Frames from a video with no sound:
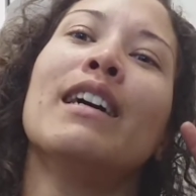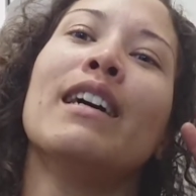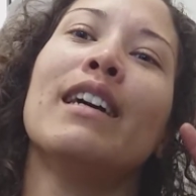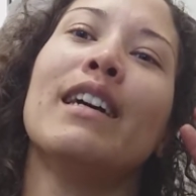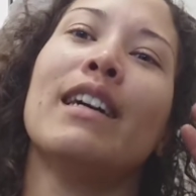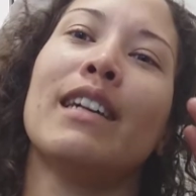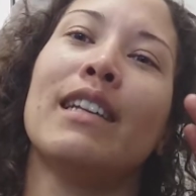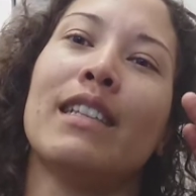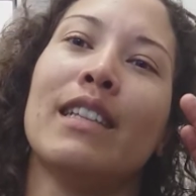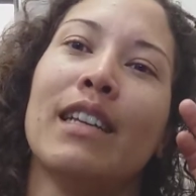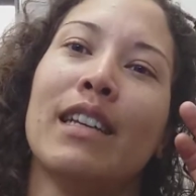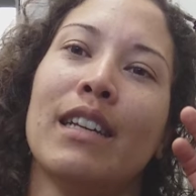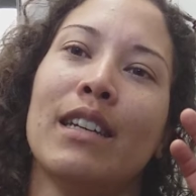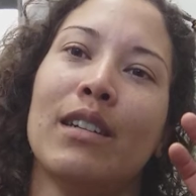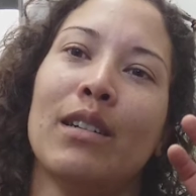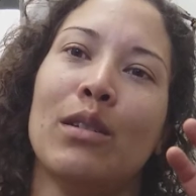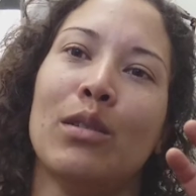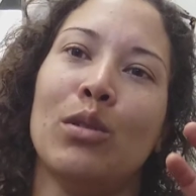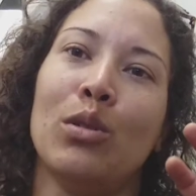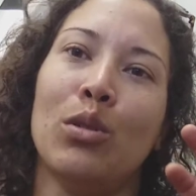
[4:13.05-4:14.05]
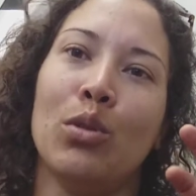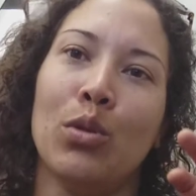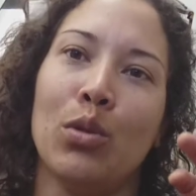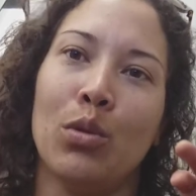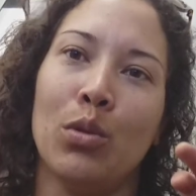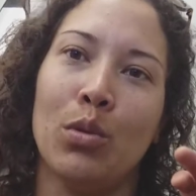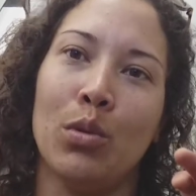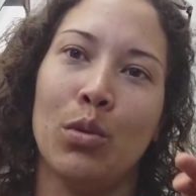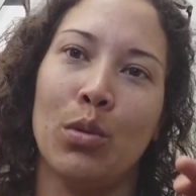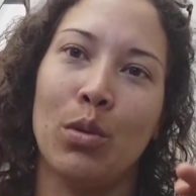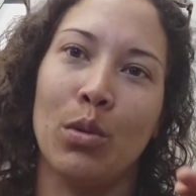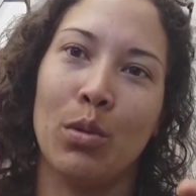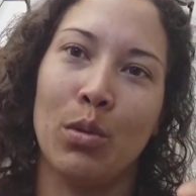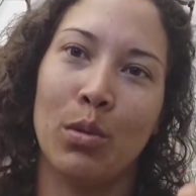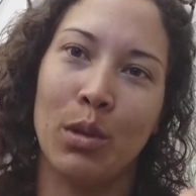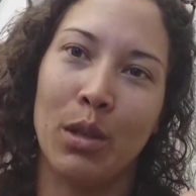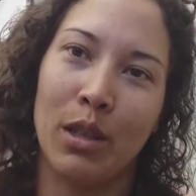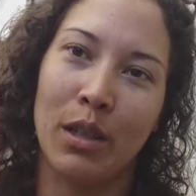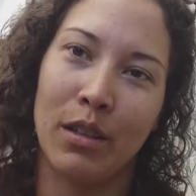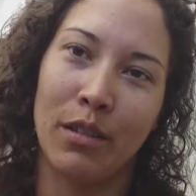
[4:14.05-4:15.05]
exhale, 2,
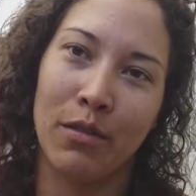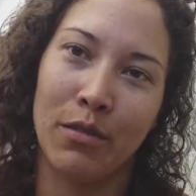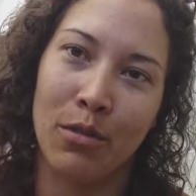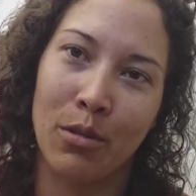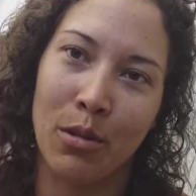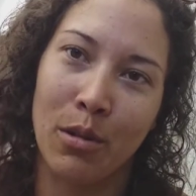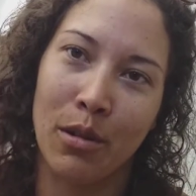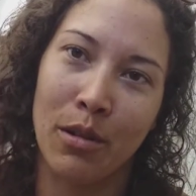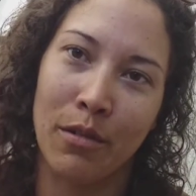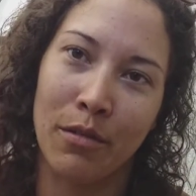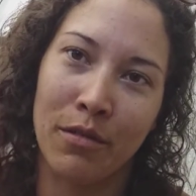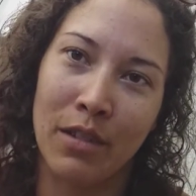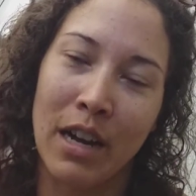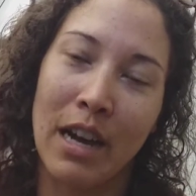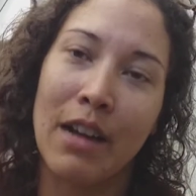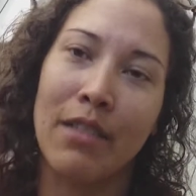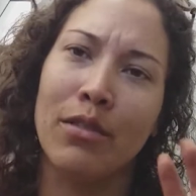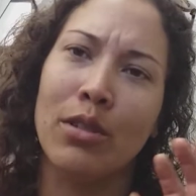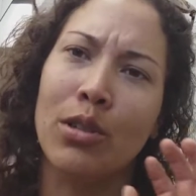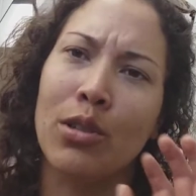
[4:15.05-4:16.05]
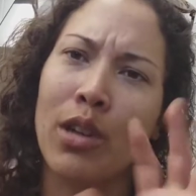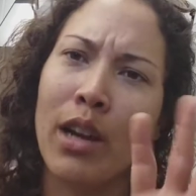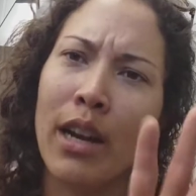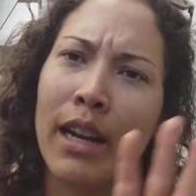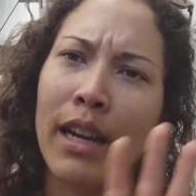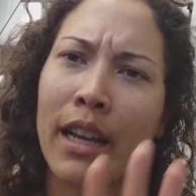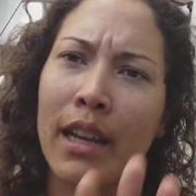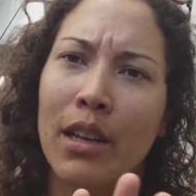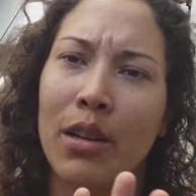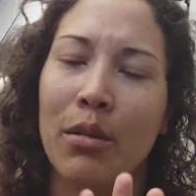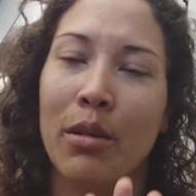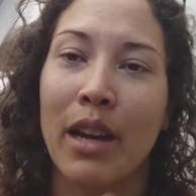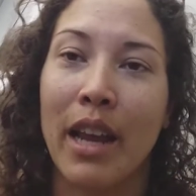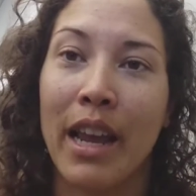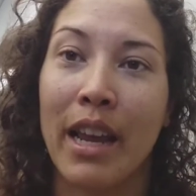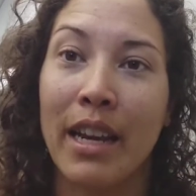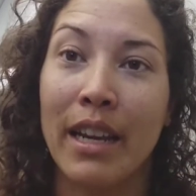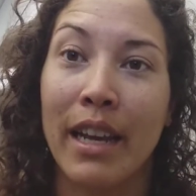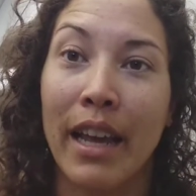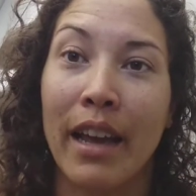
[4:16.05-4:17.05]
3, 4, 5, and try to get to an
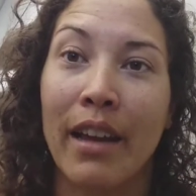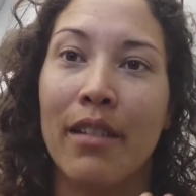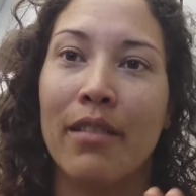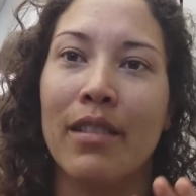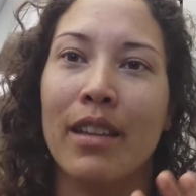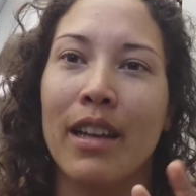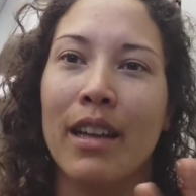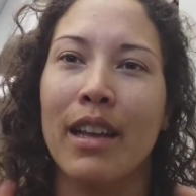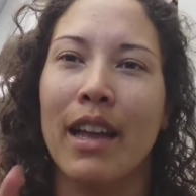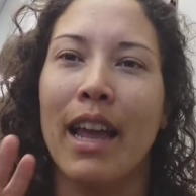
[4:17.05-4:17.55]
8 count.